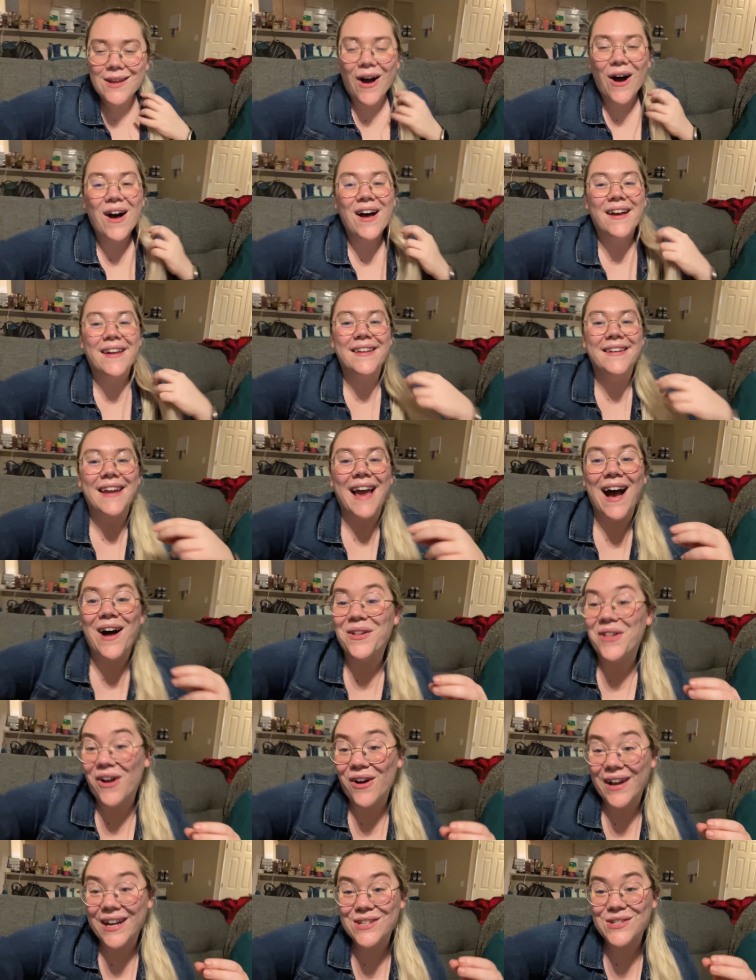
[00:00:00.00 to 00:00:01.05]
on how
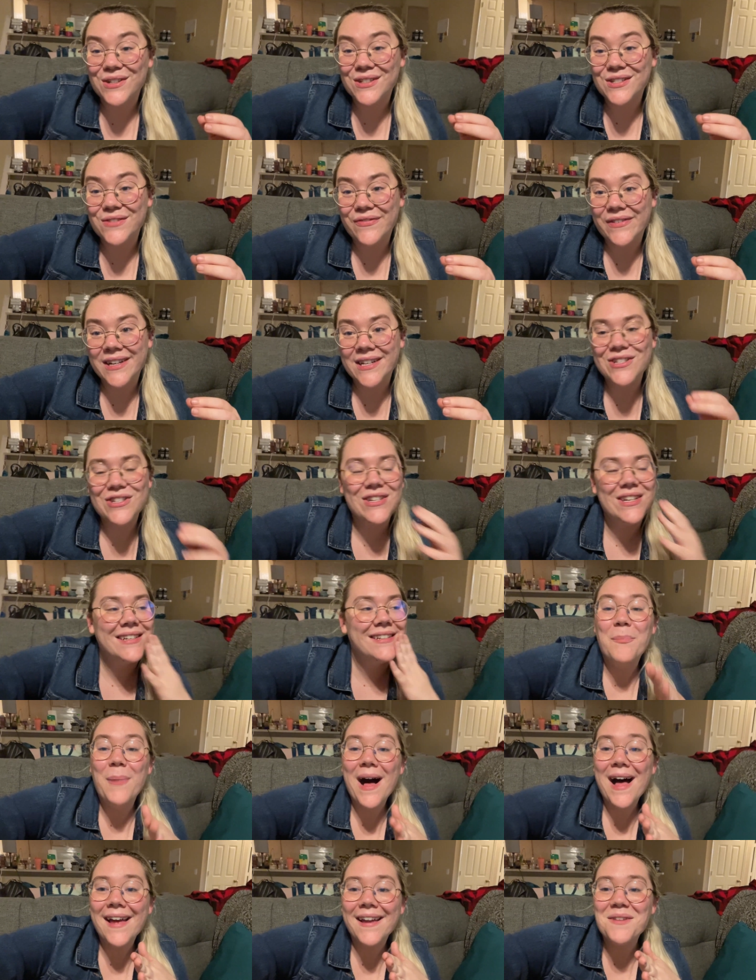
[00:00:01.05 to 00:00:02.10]
long I took to finish it,
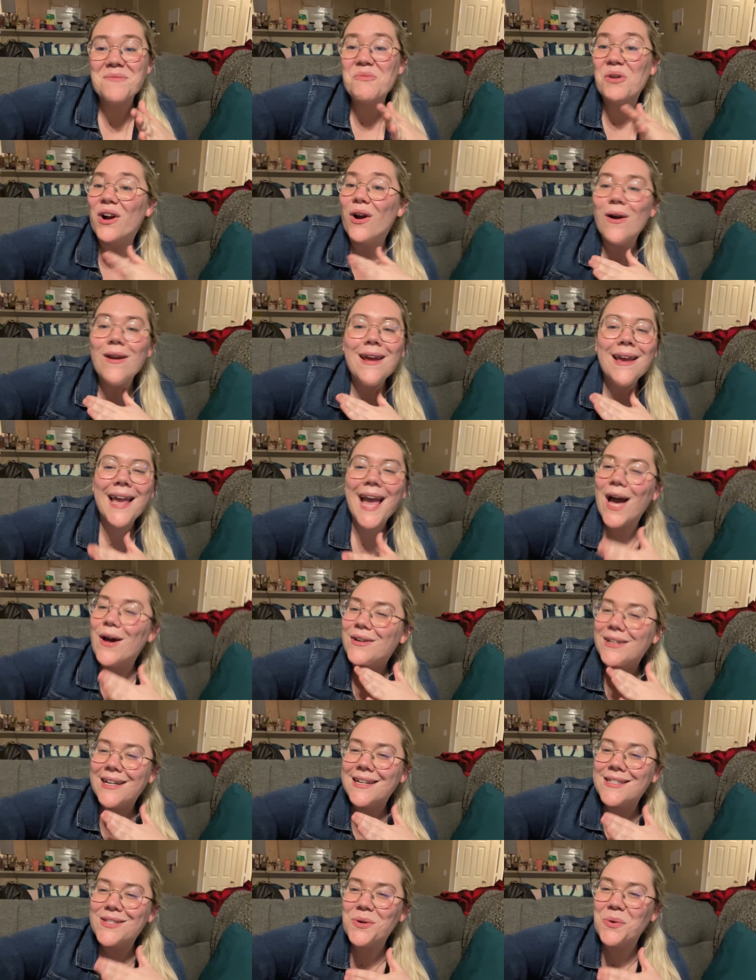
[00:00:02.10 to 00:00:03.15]
but we're gonna count
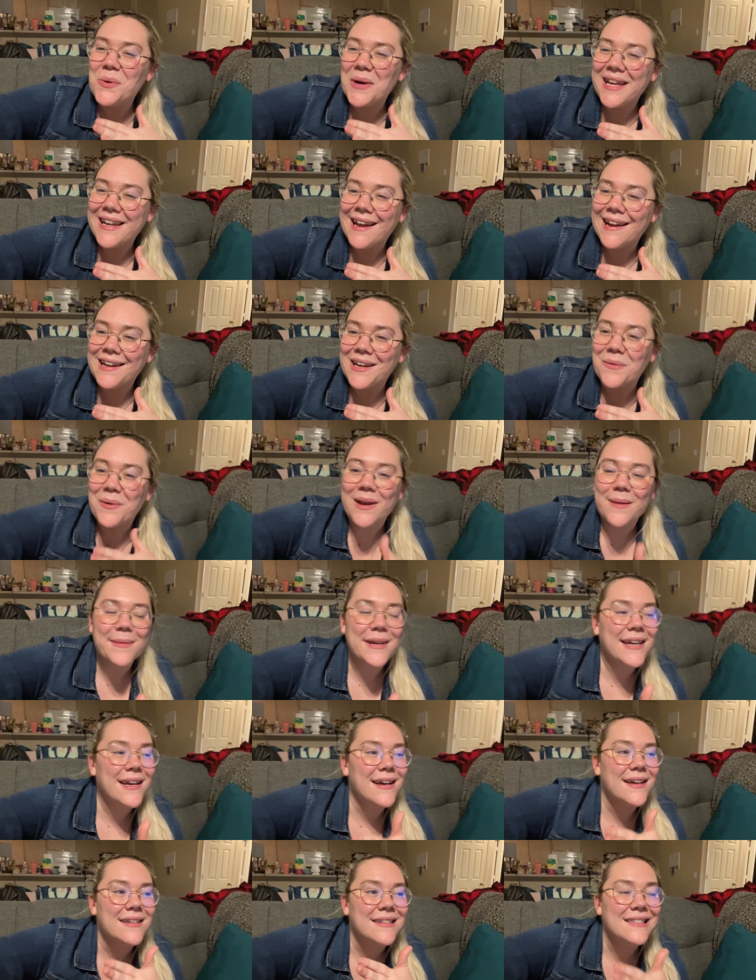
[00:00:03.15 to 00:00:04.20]
it as a win anyway
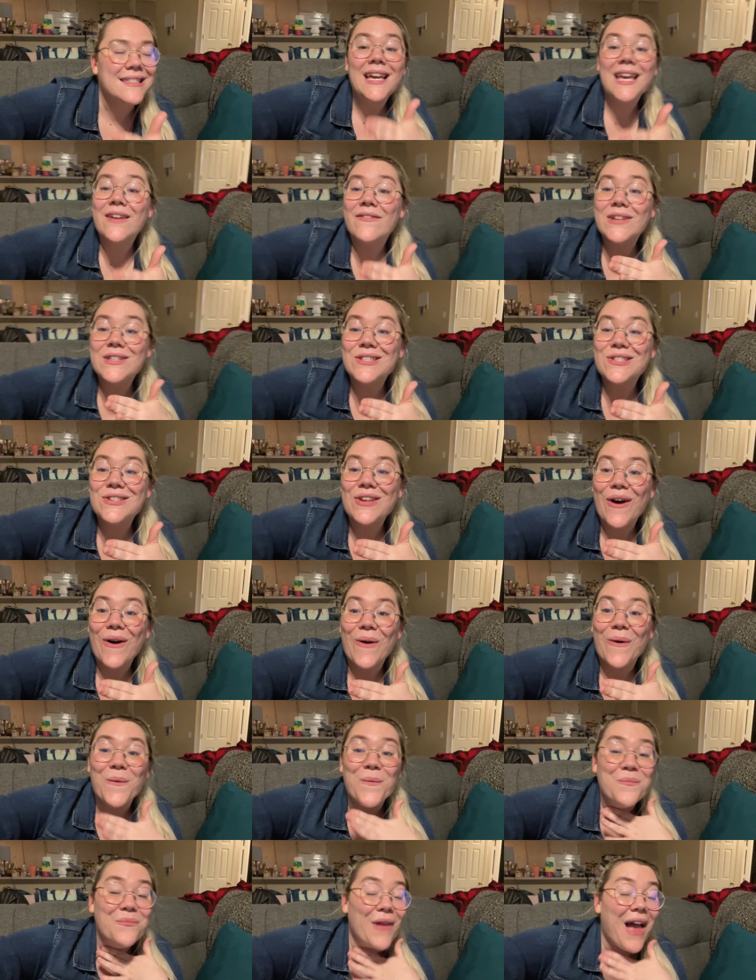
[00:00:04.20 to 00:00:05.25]
because even
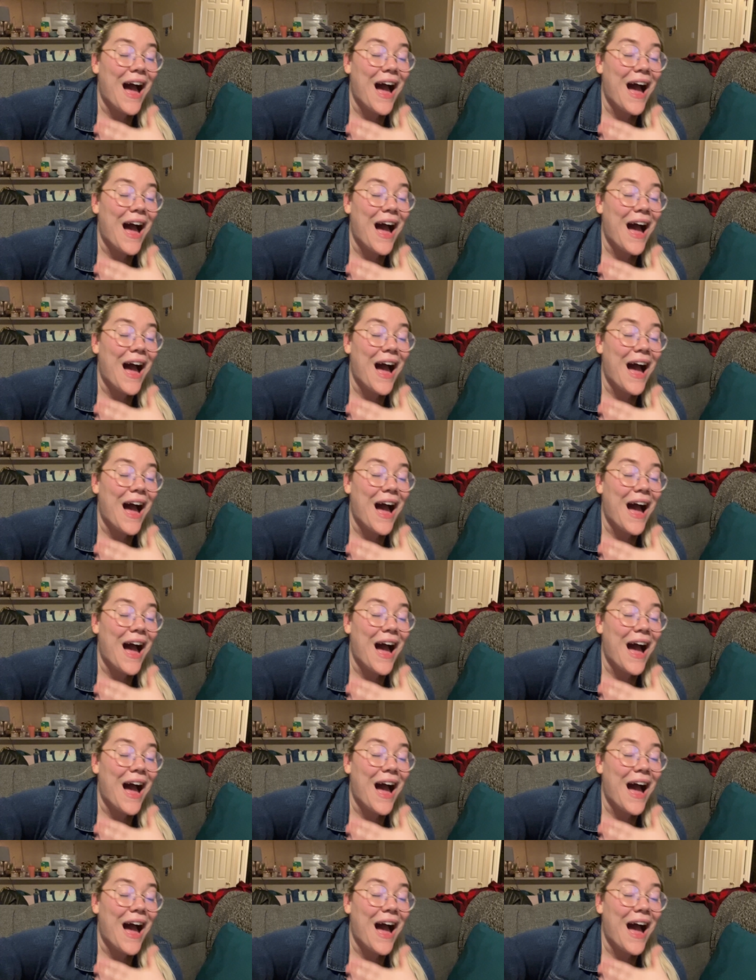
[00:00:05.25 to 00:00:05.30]
so,